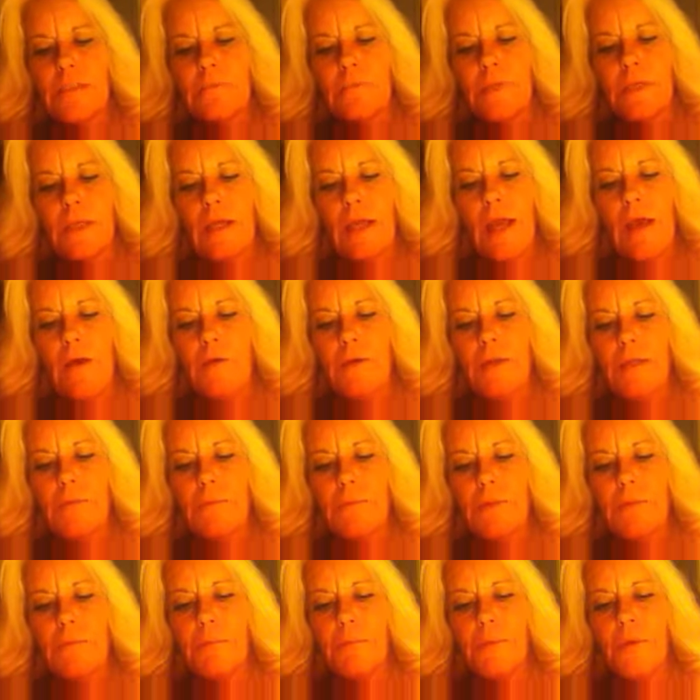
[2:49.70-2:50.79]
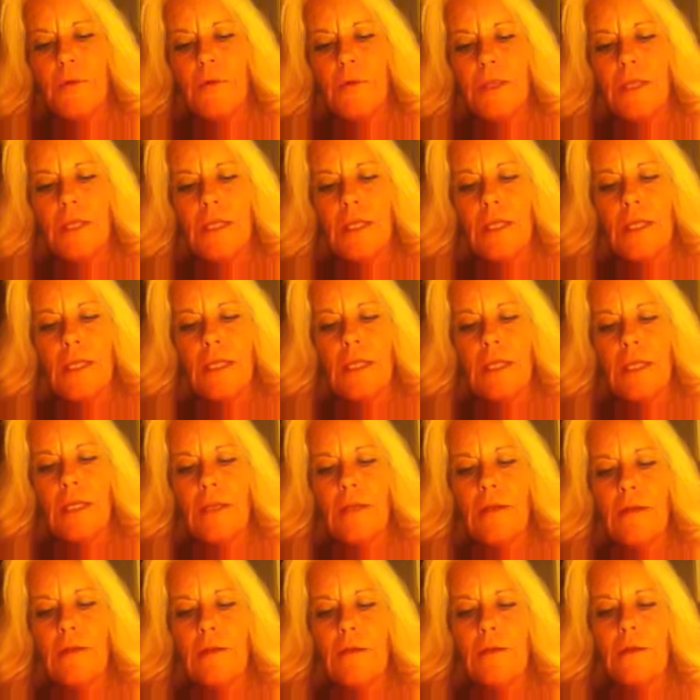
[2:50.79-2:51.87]
to me how he'd been bullied,
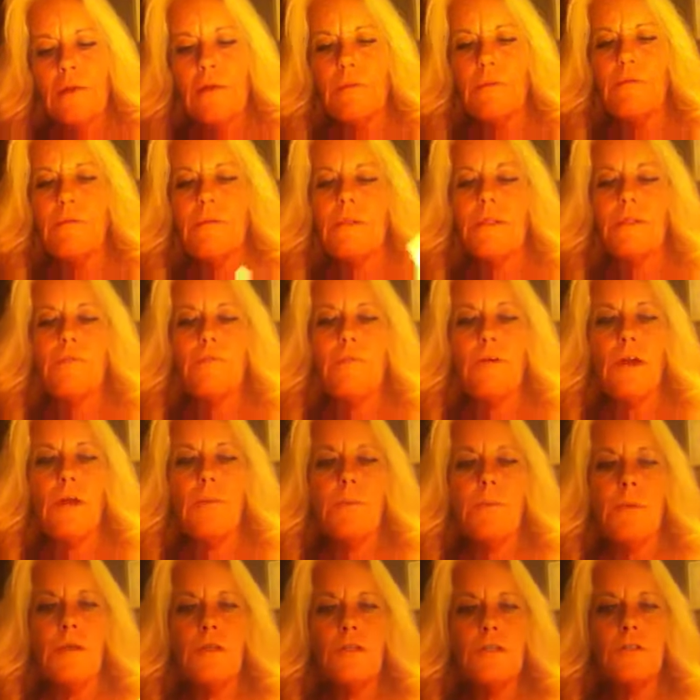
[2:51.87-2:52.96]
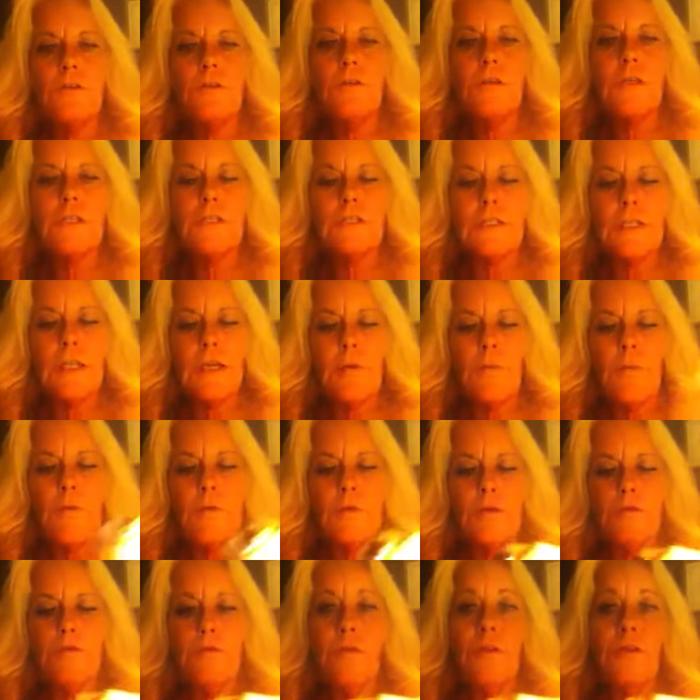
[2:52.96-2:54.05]
and some very personal things that I
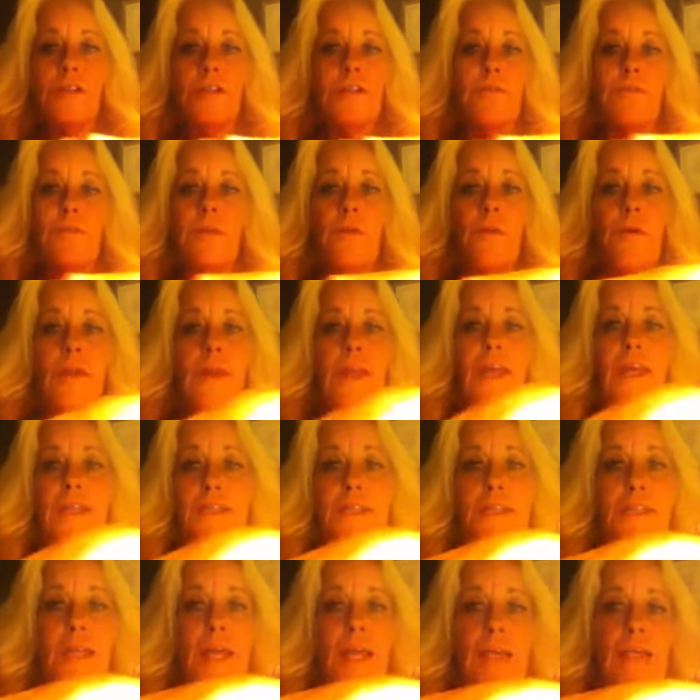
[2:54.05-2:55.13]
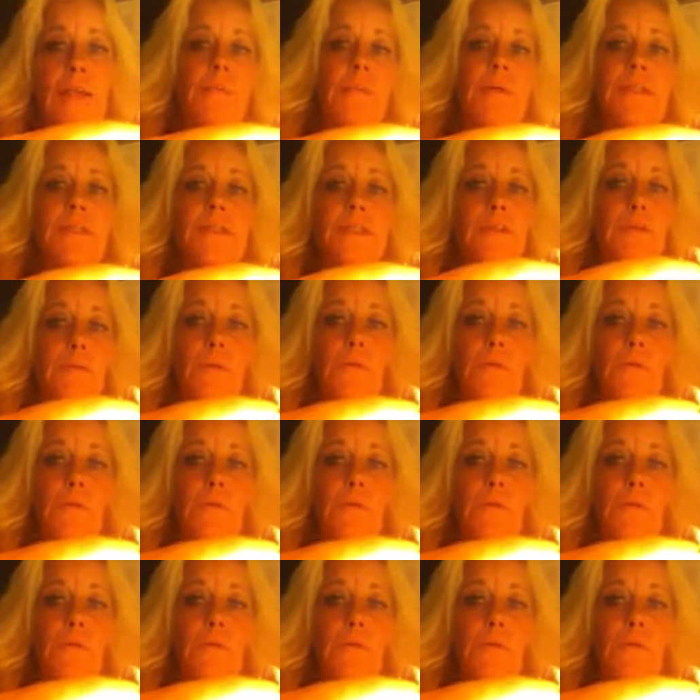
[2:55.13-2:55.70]
won't divulge. Even though I can't stand him, I still